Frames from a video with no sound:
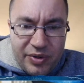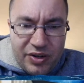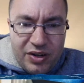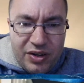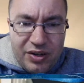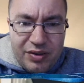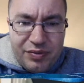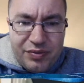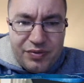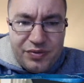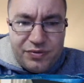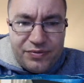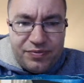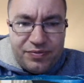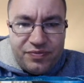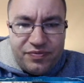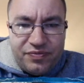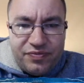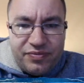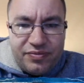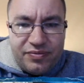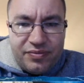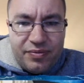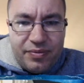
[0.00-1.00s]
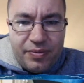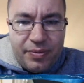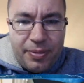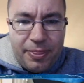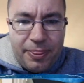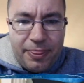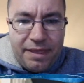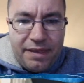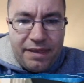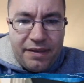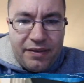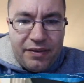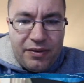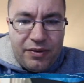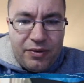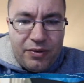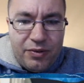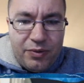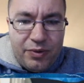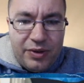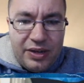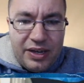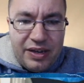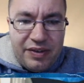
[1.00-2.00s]
off.
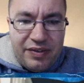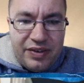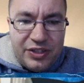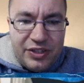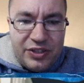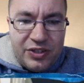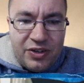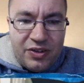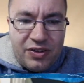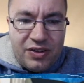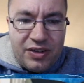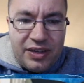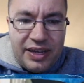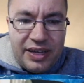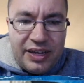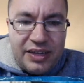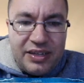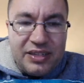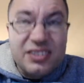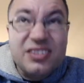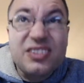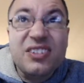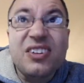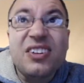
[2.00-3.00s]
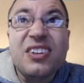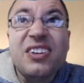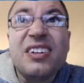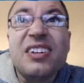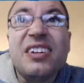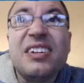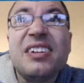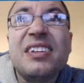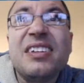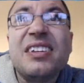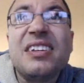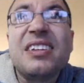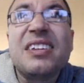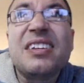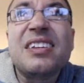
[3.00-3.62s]
Ooh, we have a Jungle Kangaskhan.